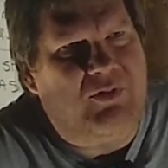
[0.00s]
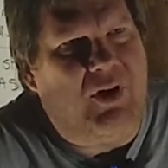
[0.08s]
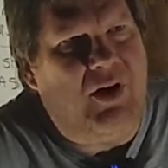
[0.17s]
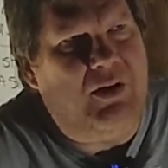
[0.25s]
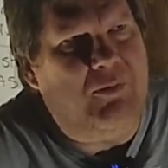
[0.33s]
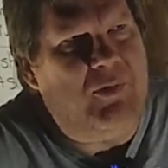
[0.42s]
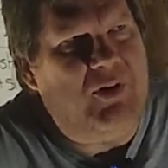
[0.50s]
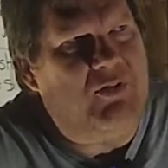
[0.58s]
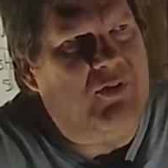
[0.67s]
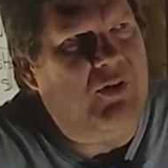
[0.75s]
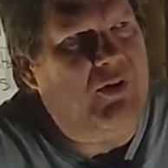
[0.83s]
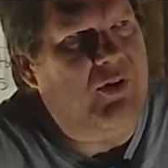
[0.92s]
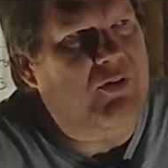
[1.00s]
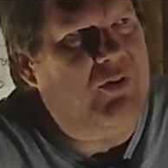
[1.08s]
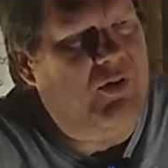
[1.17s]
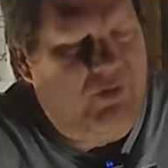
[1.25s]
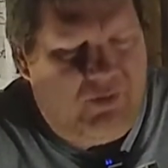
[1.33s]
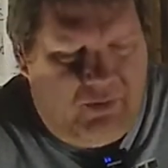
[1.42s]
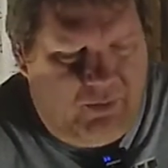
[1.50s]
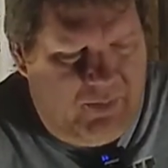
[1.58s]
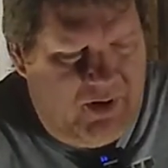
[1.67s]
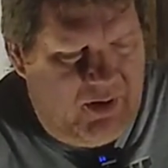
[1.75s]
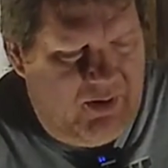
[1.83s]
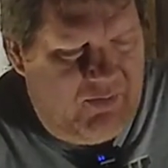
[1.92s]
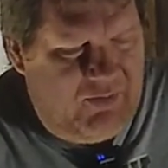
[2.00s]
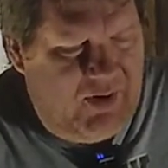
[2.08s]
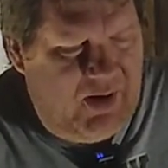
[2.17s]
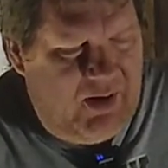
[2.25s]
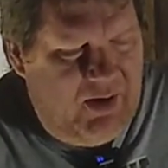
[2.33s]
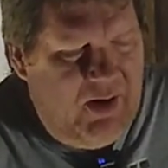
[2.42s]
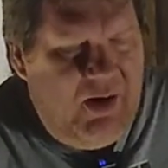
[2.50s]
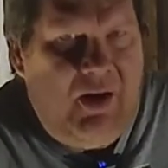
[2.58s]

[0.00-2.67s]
trying to be serious here a little bit, is that